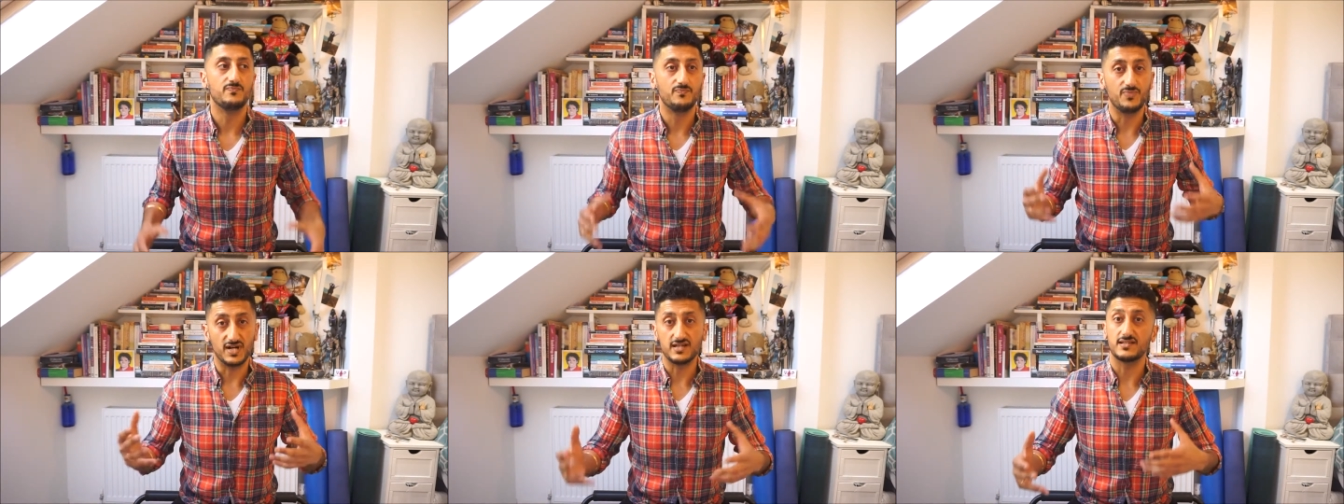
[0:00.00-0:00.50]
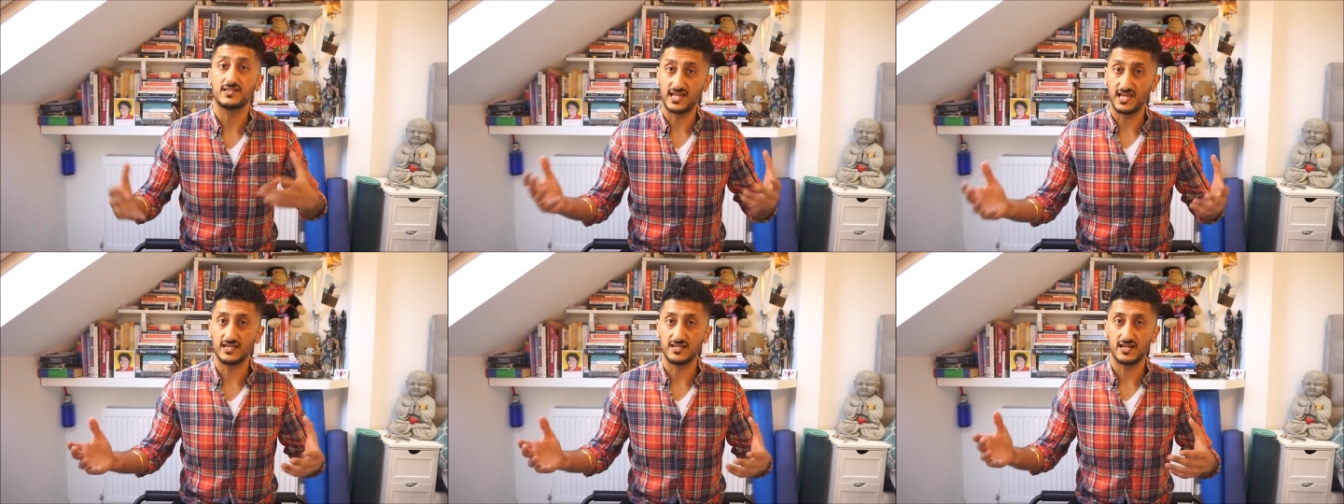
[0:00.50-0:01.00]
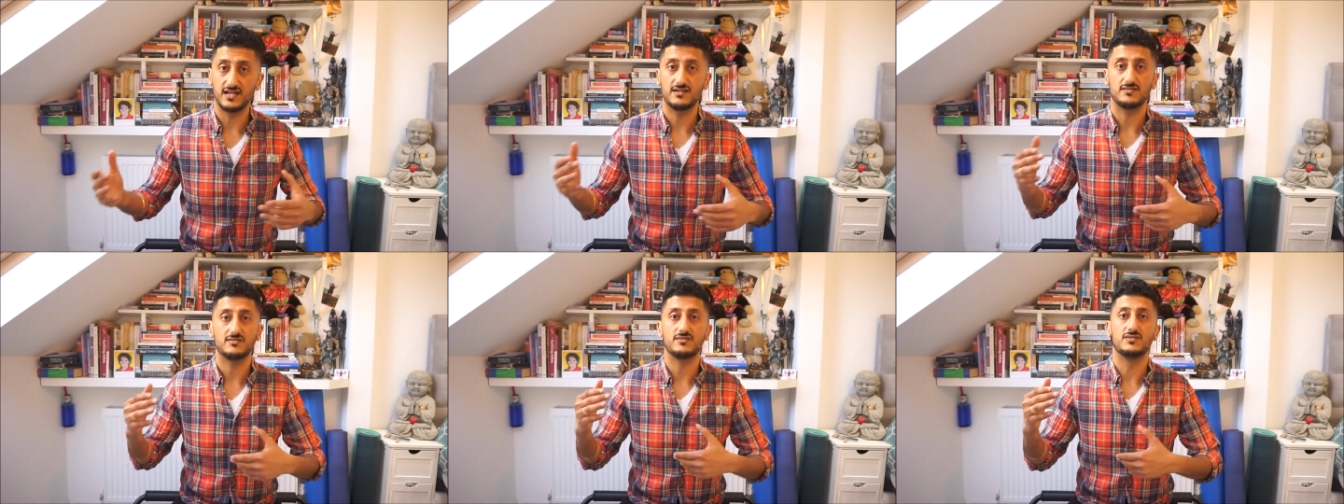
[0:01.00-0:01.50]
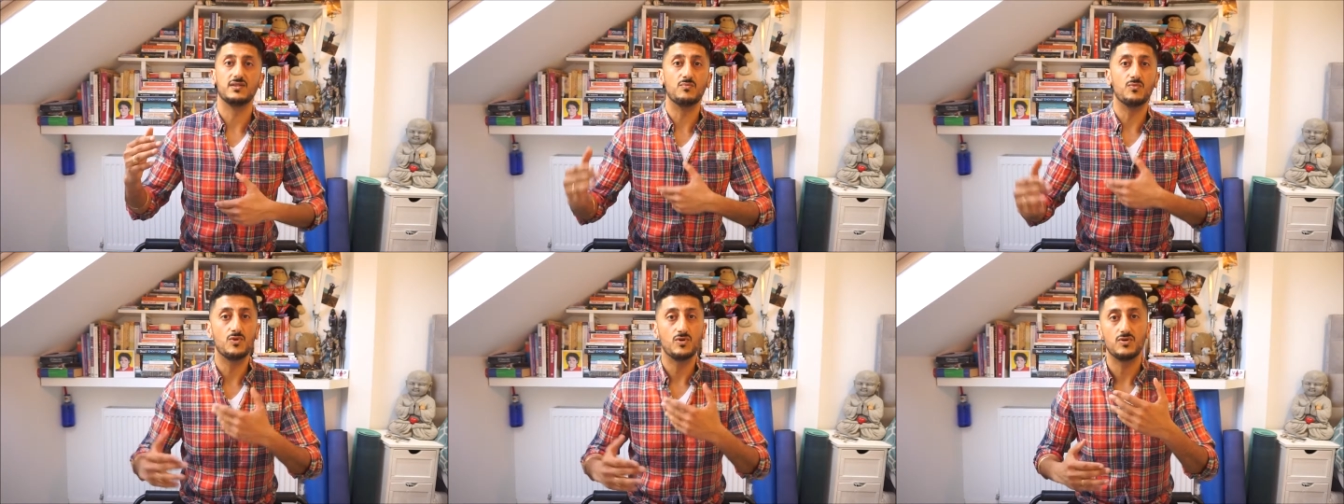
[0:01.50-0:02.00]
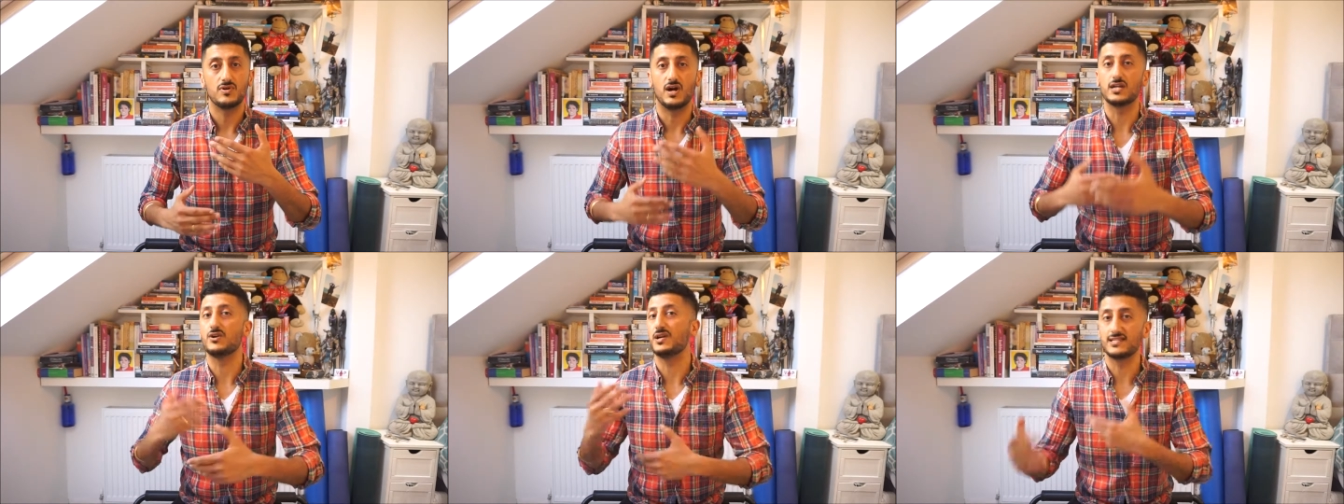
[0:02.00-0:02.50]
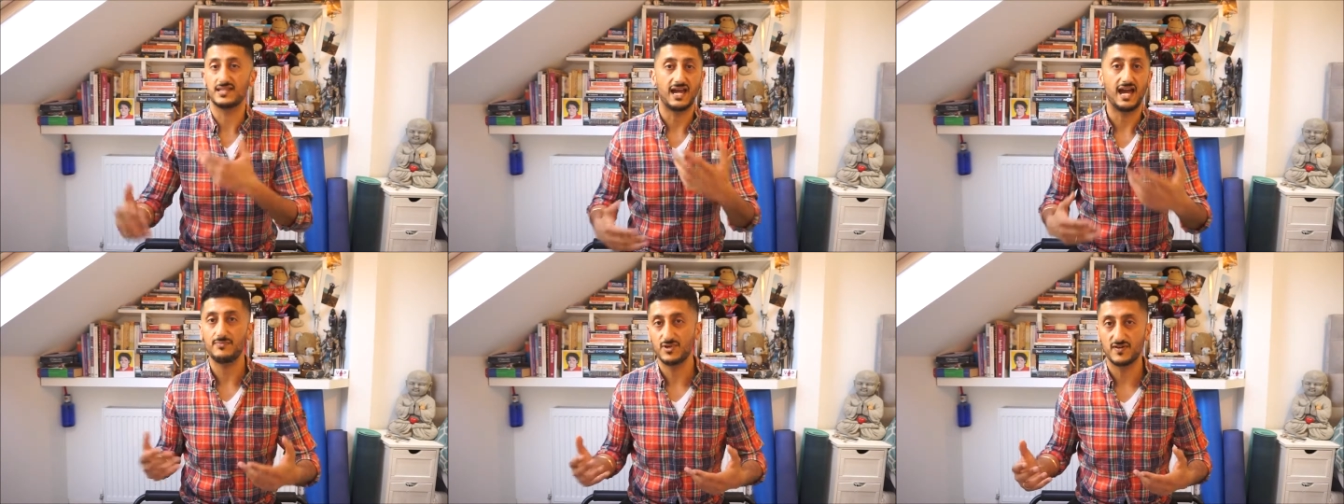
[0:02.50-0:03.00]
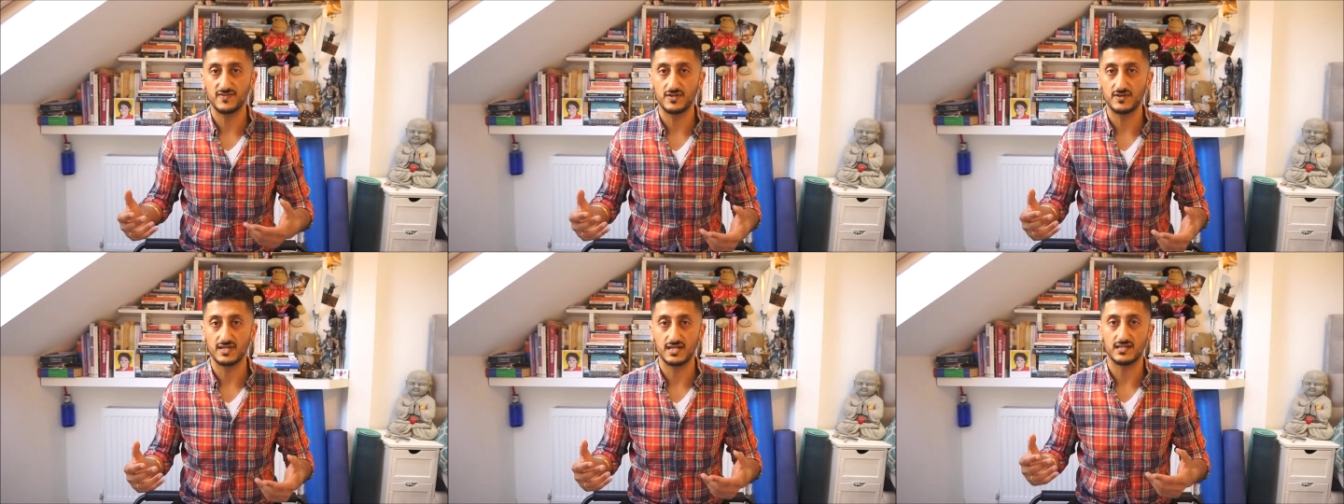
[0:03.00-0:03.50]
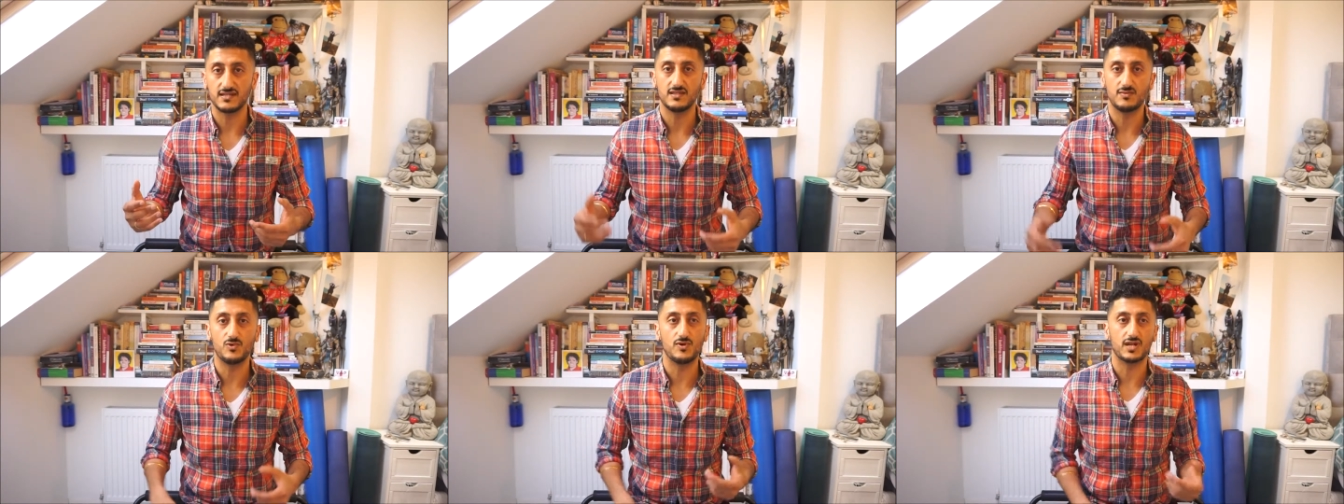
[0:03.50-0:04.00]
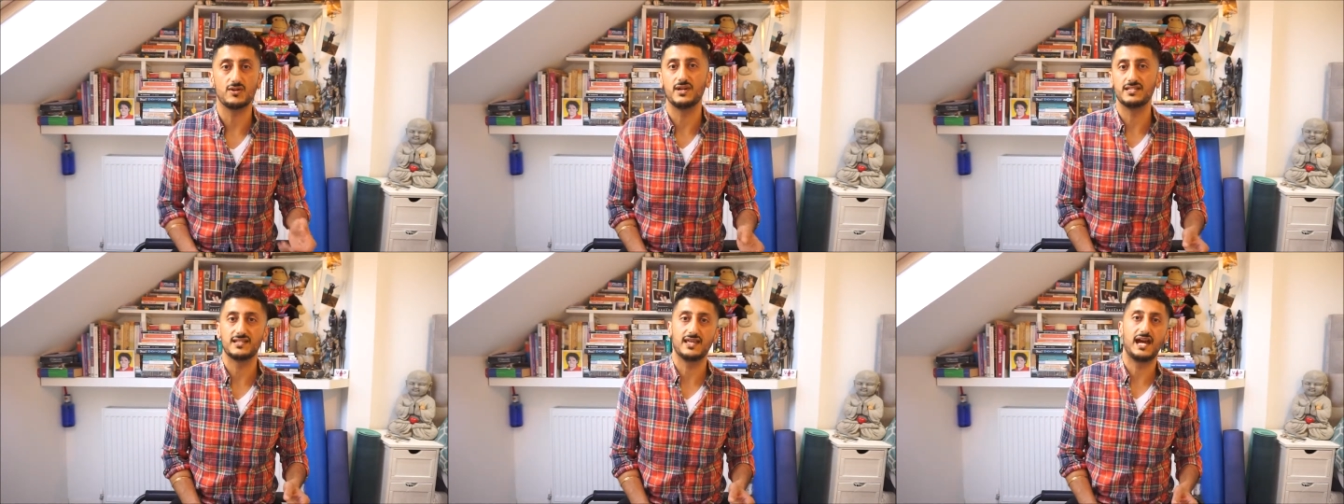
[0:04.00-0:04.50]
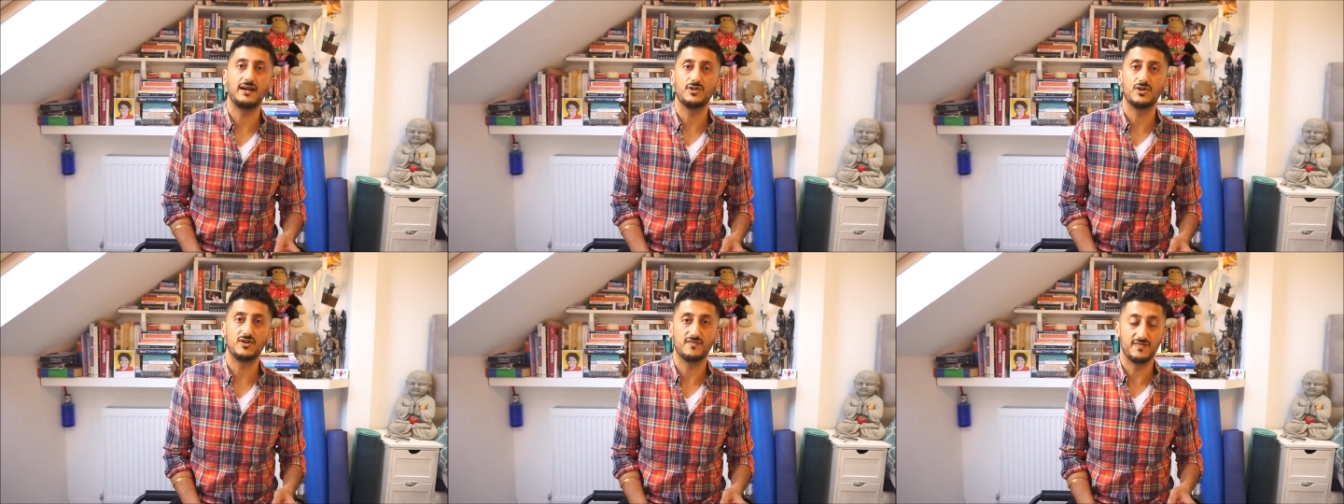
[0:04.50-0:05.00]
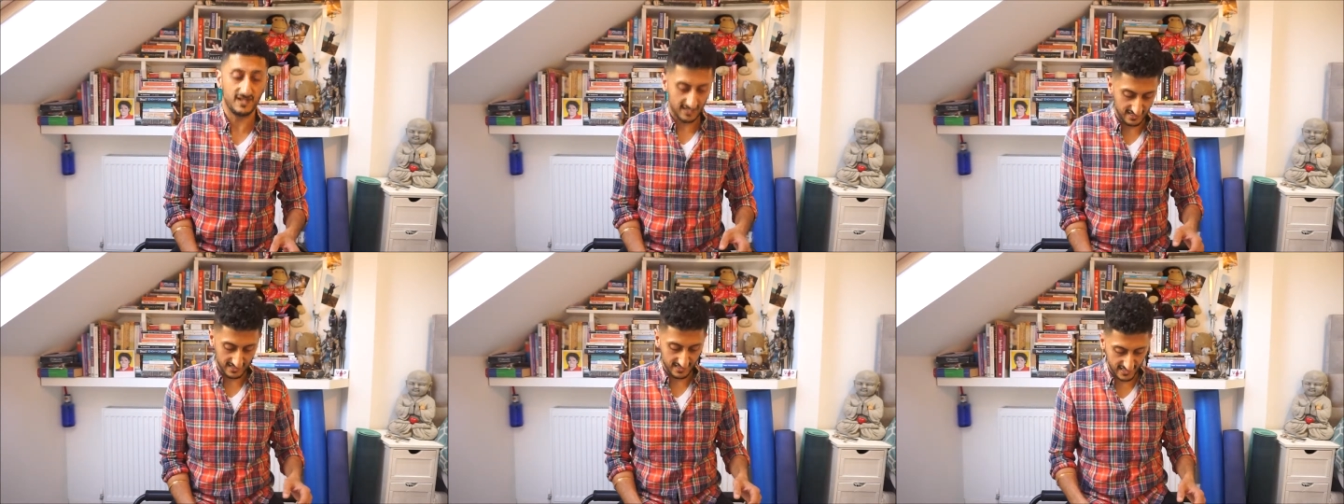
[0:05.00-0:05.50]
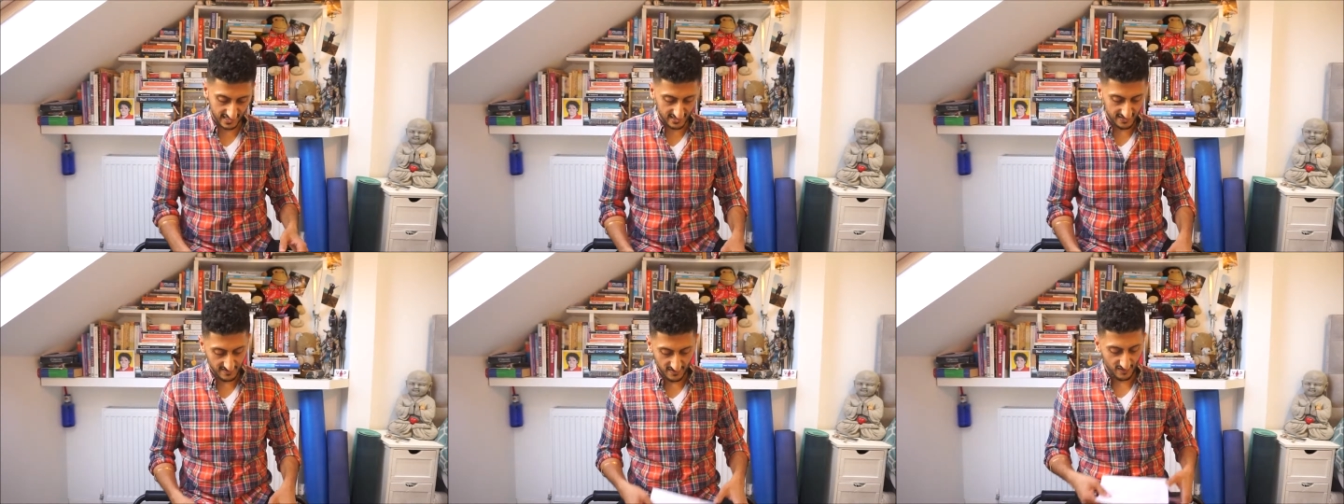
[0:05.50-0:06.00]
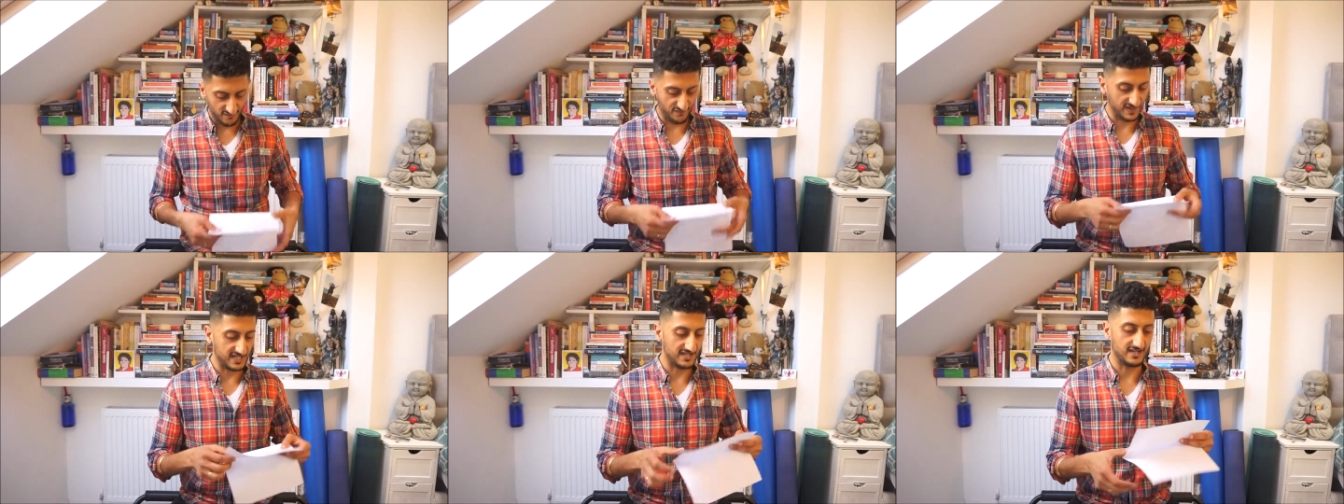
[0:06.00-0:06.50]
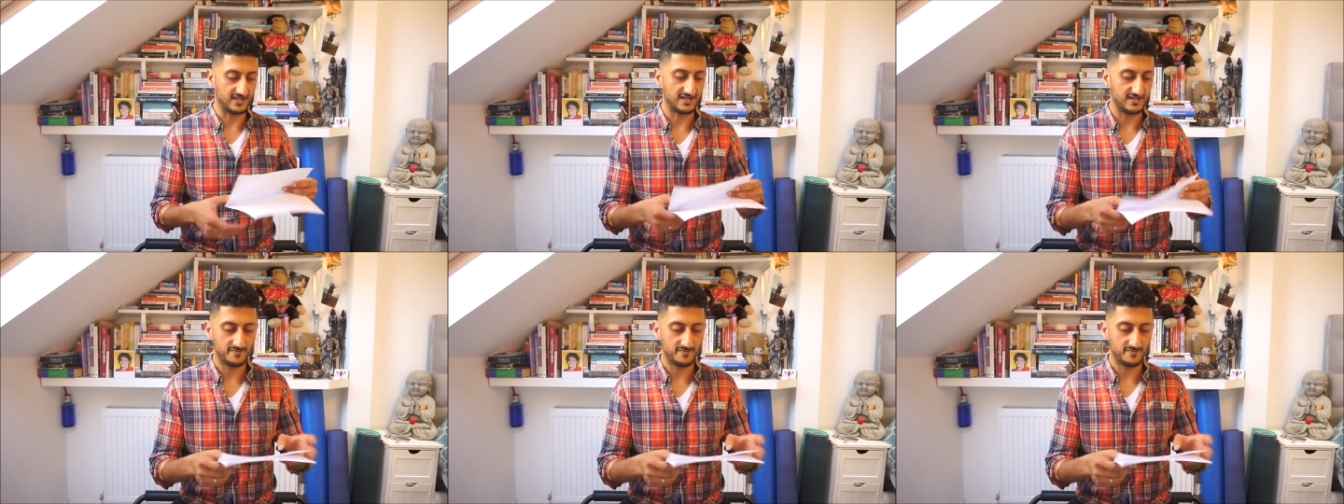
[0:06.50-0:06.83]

But saying that, the more I got into the habit of doing it, the more I got into the habit of, feeding